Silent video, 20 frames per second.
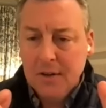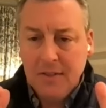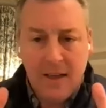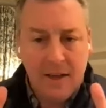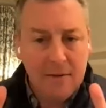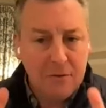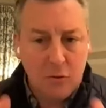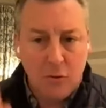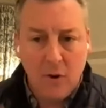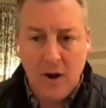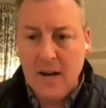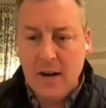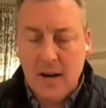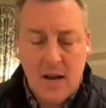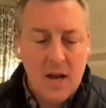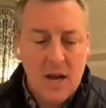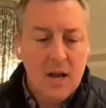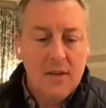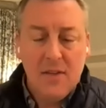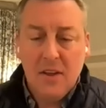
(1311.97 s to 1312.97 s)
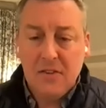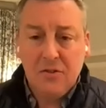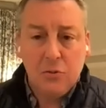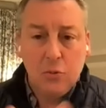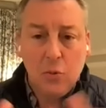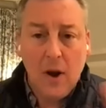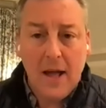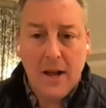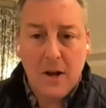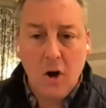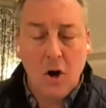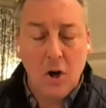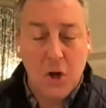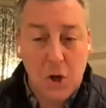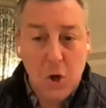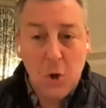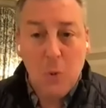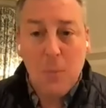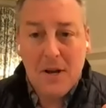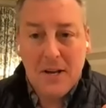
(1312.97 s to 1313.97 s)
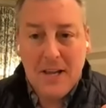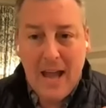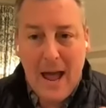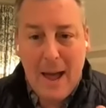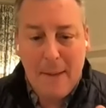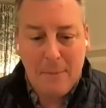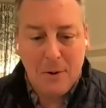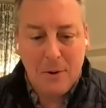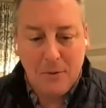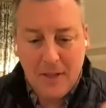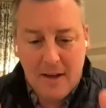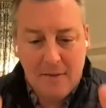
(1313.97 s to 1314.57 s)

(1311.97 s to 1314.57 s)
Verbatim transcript: they have great, this is what I call human capital.